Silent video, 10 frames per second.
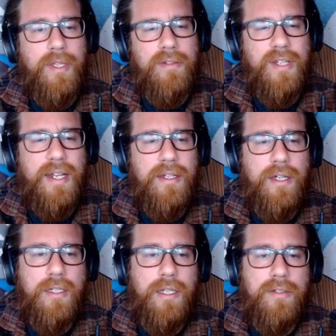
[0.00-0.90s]
Today
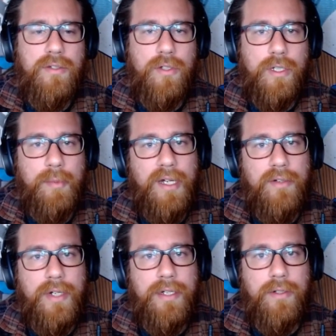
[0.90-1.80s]
I'd like to talk about
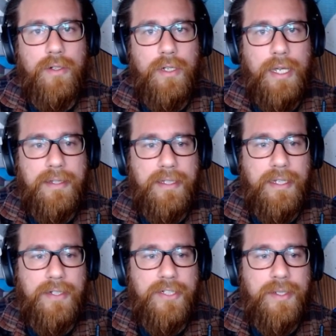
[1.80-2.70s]
Red at the
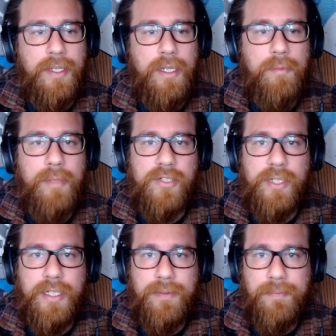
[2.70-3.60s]
Edge,
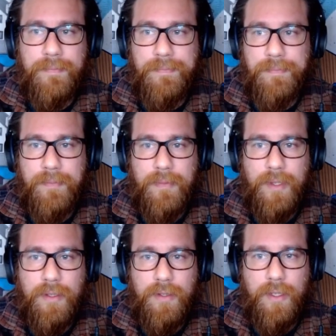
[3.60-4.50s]
measuring
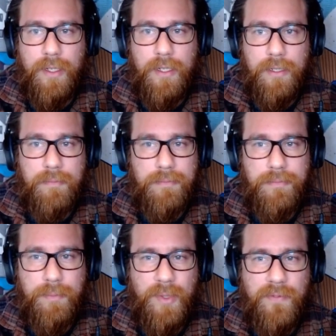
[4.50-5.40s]
the
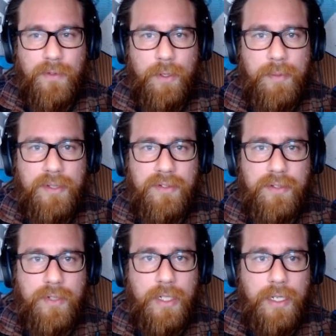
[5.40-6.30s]
performance
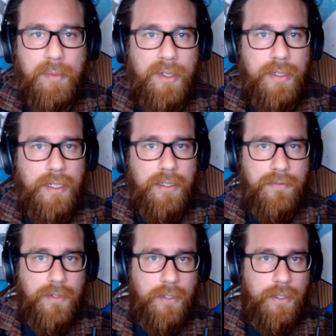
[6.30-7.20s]
and reliability
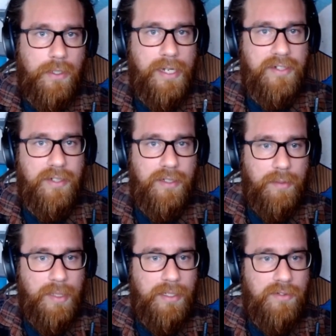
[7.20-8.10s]
of your
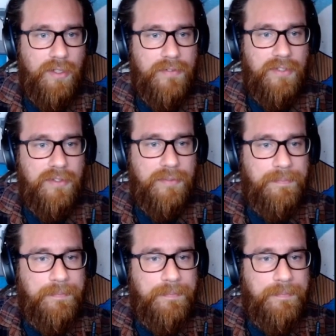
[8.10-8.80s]
HTTP services.